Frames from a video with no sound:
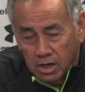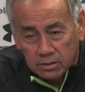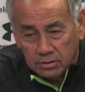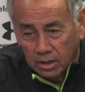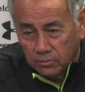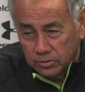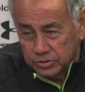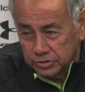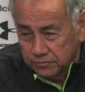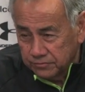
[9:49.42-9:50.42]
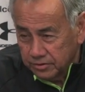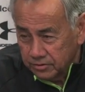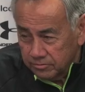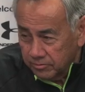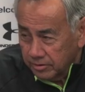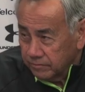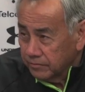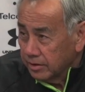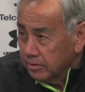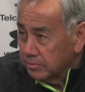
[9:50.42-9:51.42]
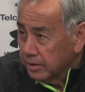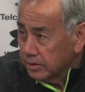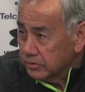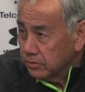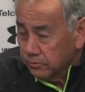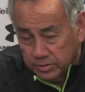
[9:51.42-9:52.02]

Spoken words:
No, we're shifting to where we can find good players.